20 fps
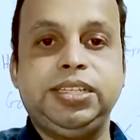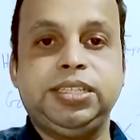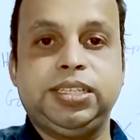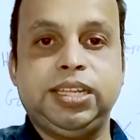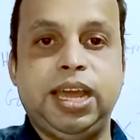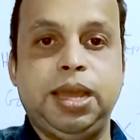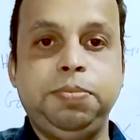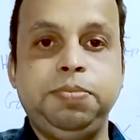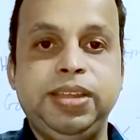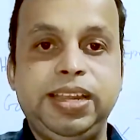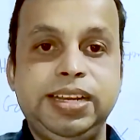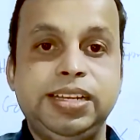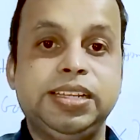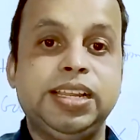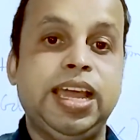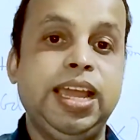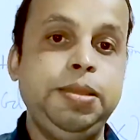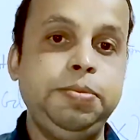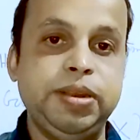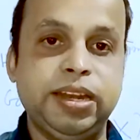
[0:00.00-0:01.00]
some
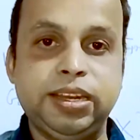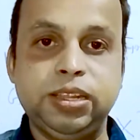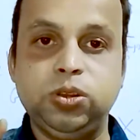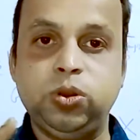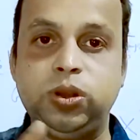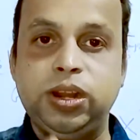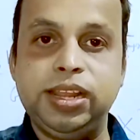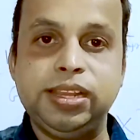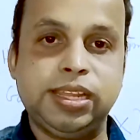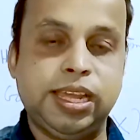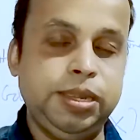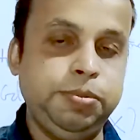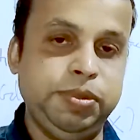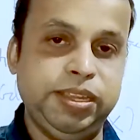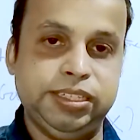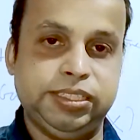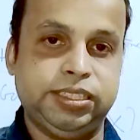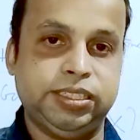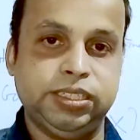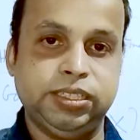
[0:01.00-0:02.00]
enzyme that is known as
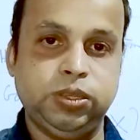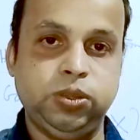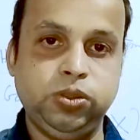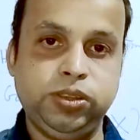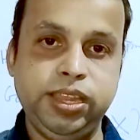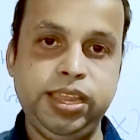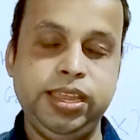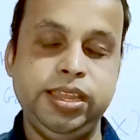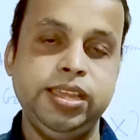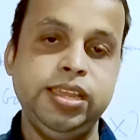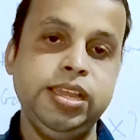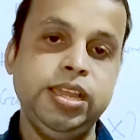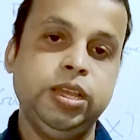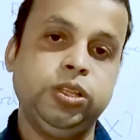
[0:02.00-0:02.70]
zymate. Okay.